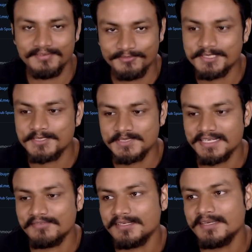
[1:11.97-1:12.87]
Windows
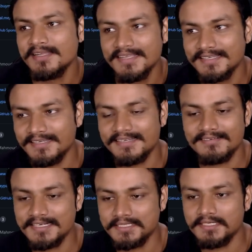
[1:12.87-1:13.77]
11 uh,
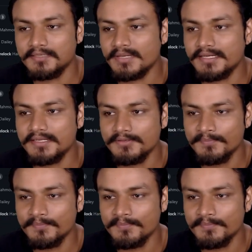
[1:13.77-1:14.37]
right click menu.